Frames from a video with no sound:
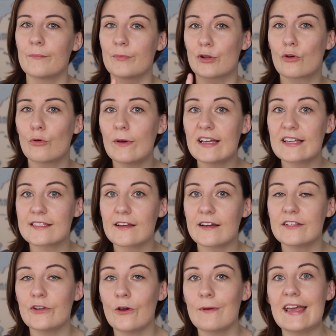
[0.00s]
but a quick
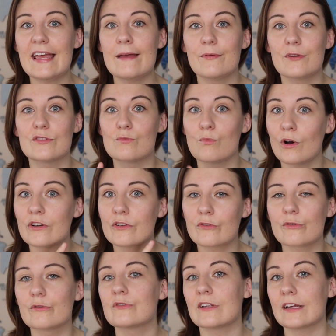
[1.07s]
side note here because one
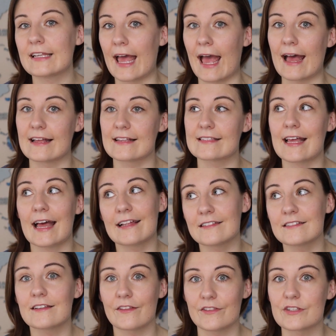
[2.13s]
cruise line has
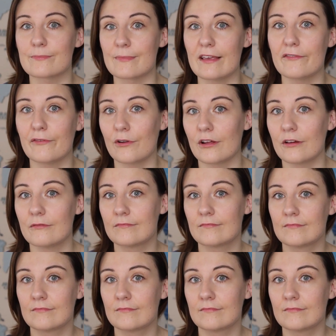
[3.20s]
and others may follow.